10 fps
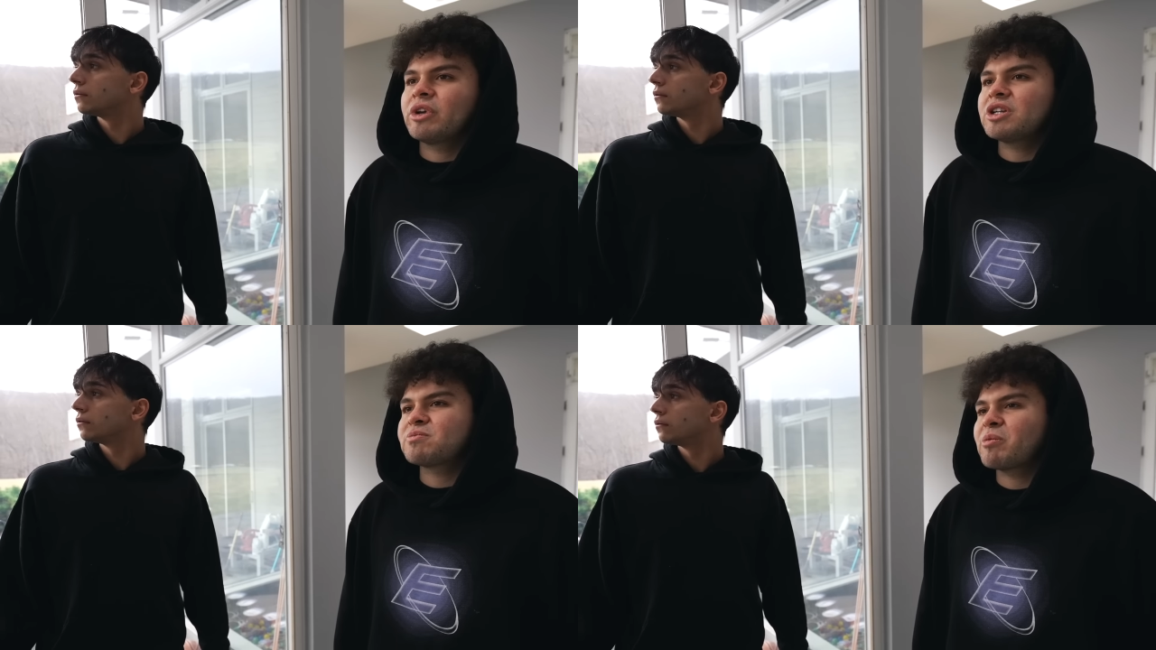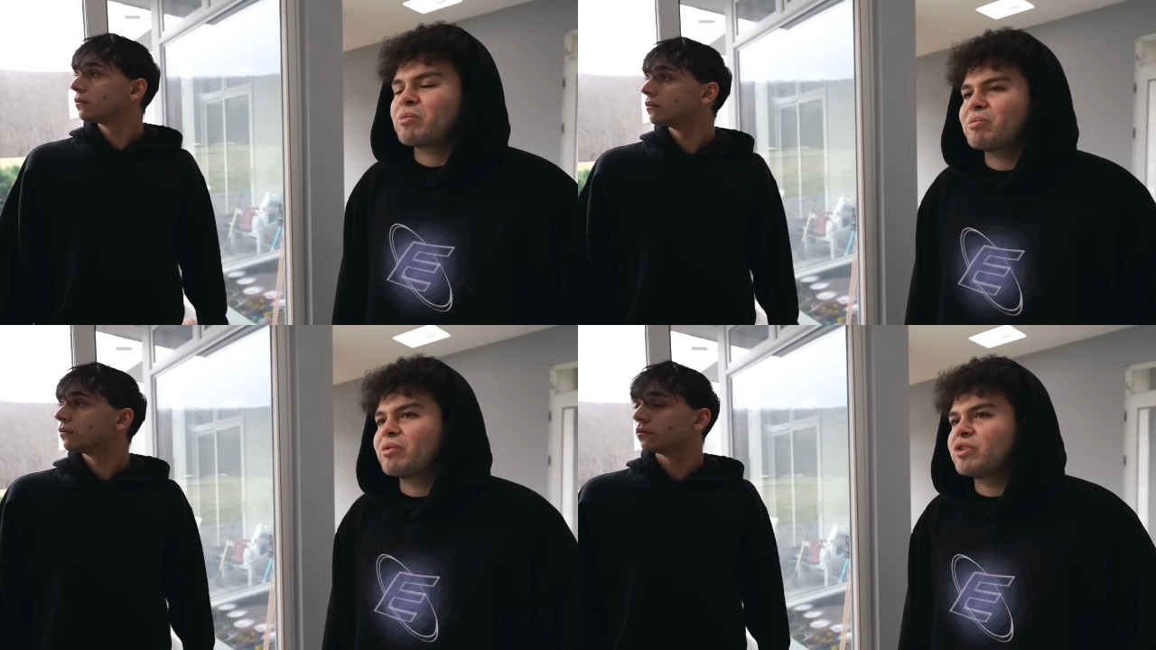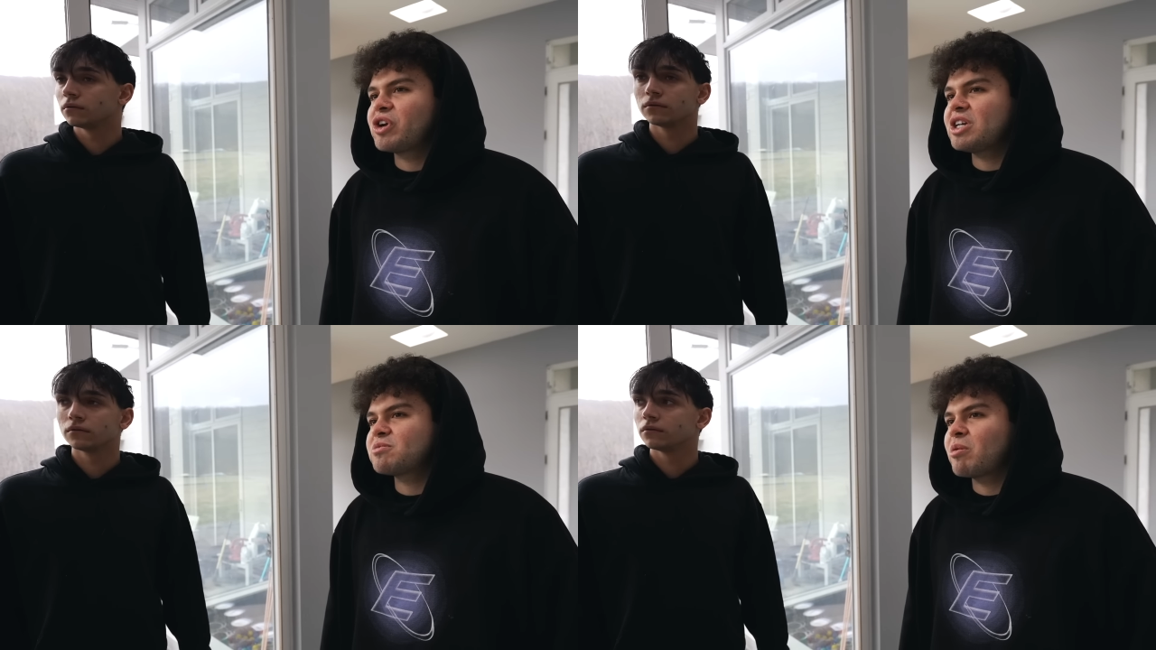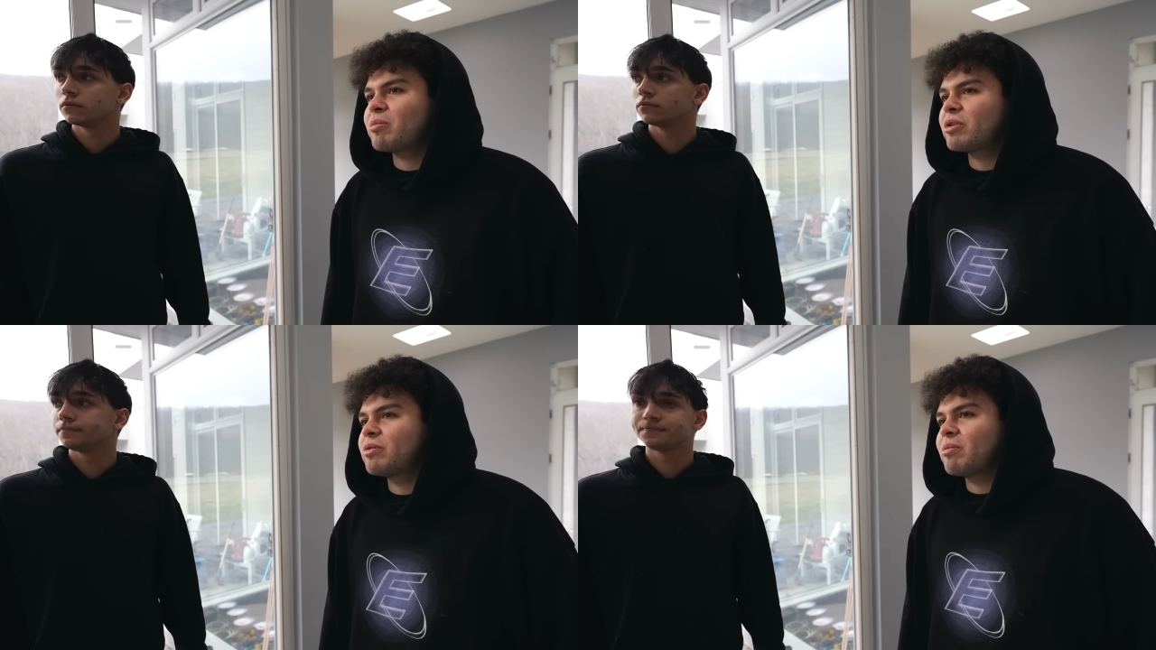Speaker 1: You guys remember? You guys
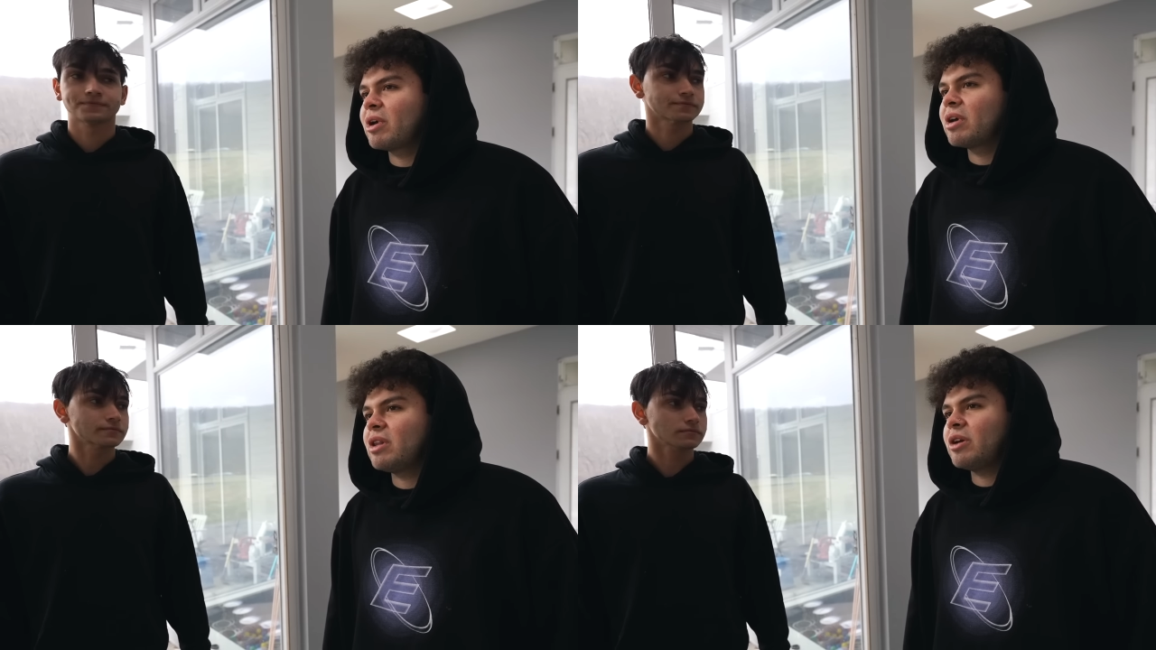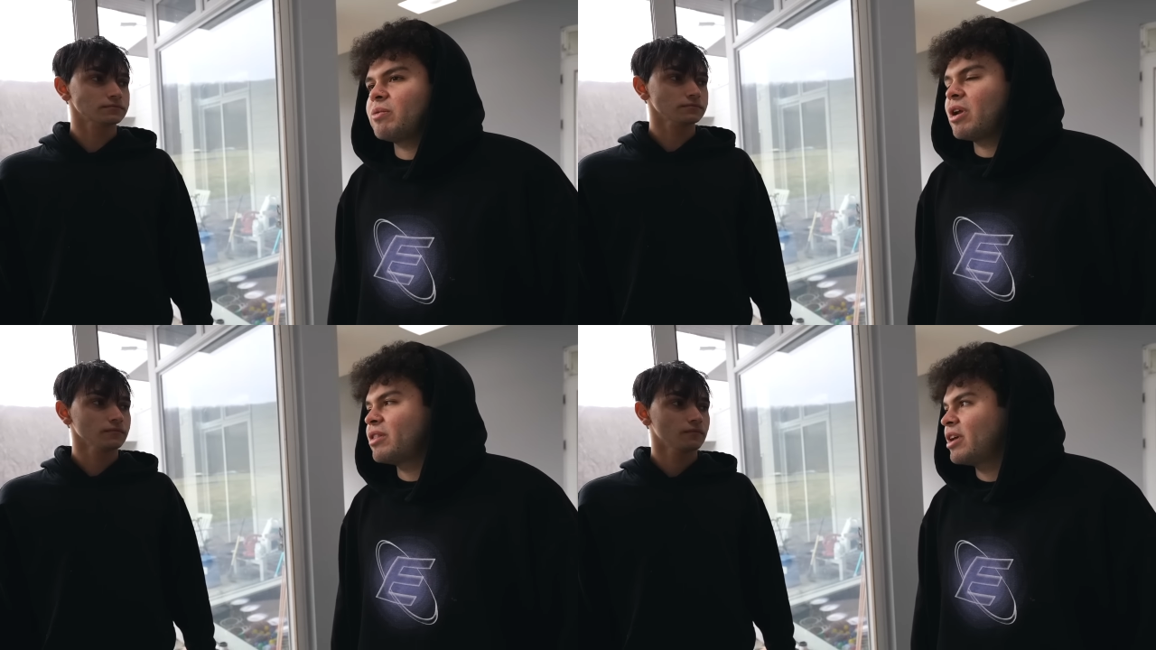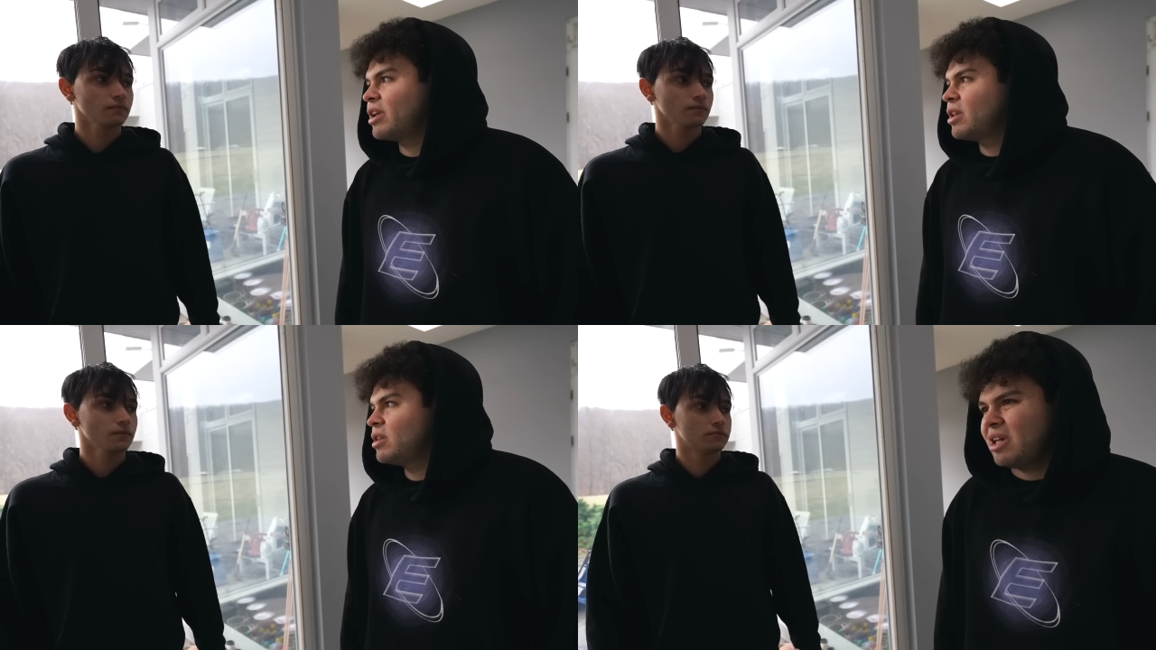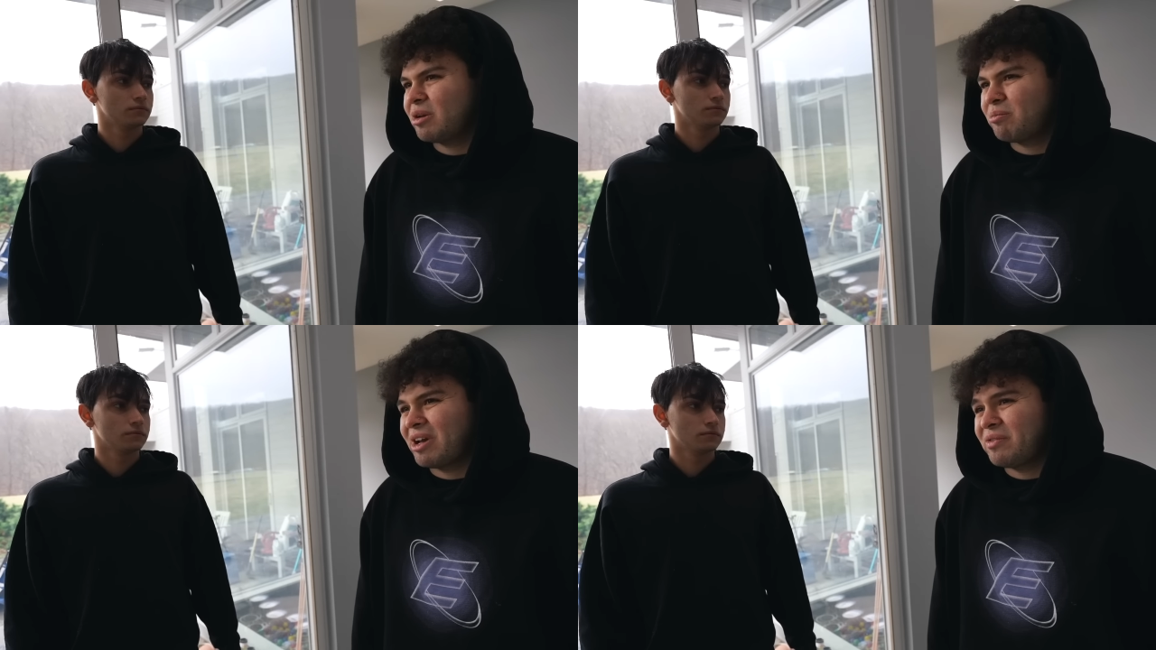remember my like when I dated like
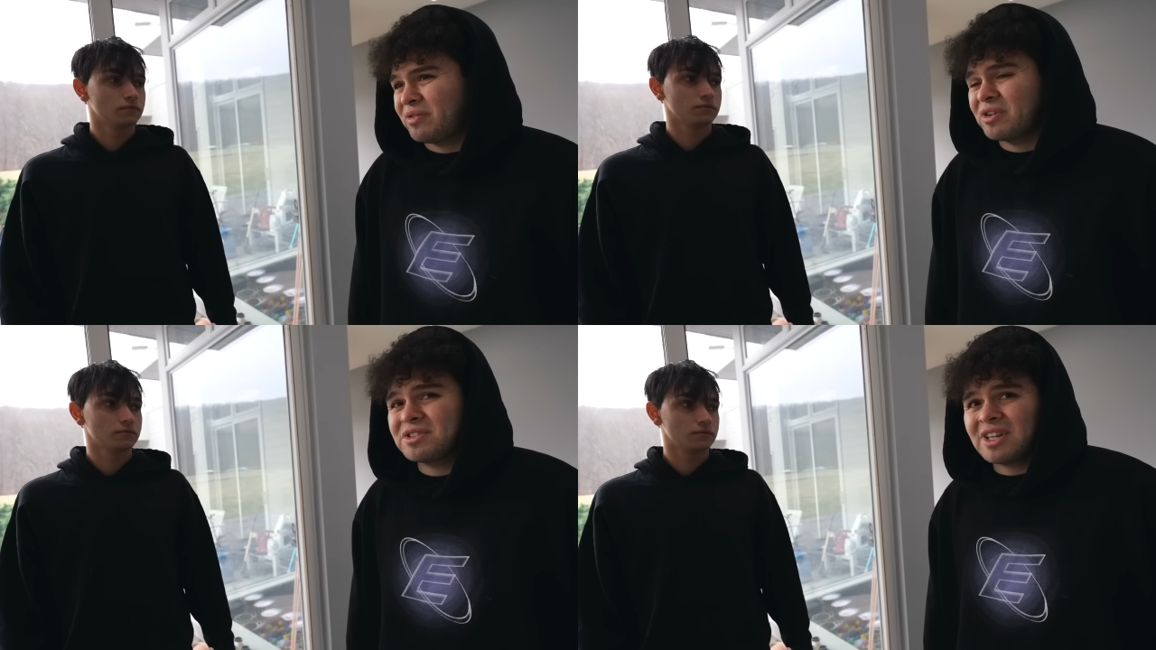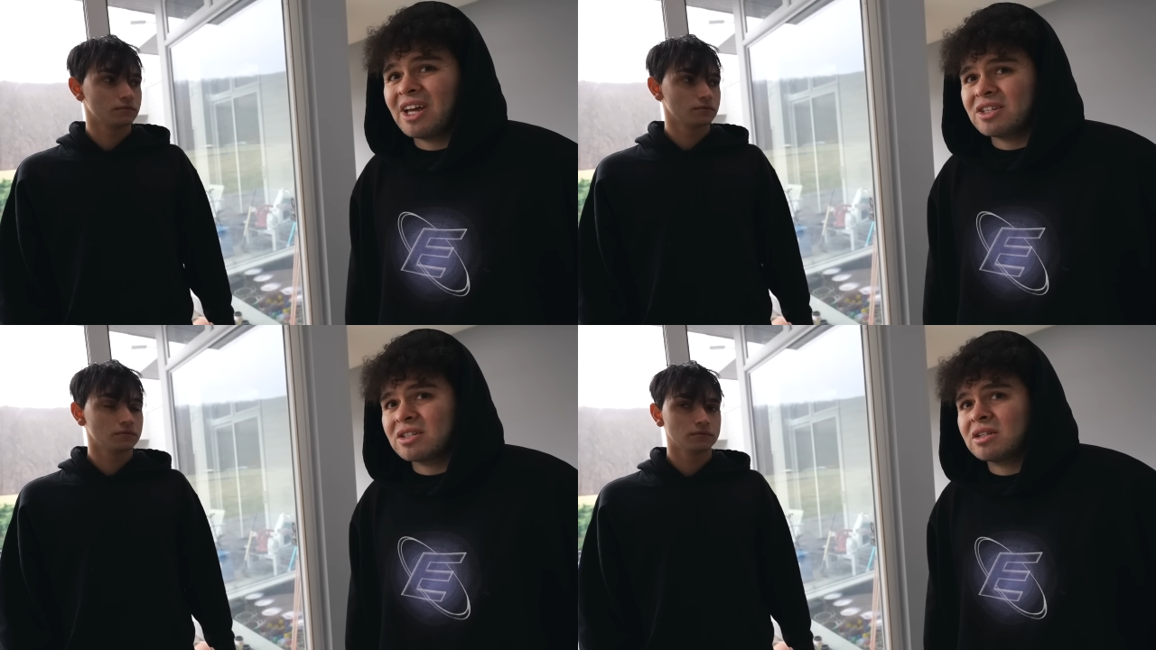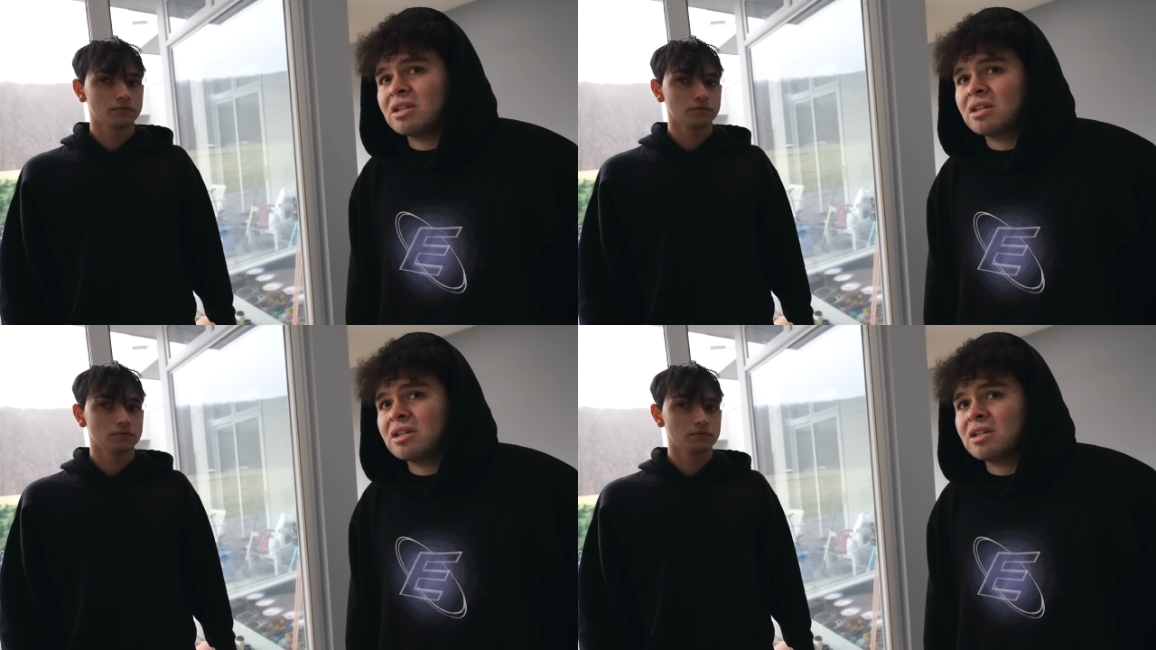my first ex?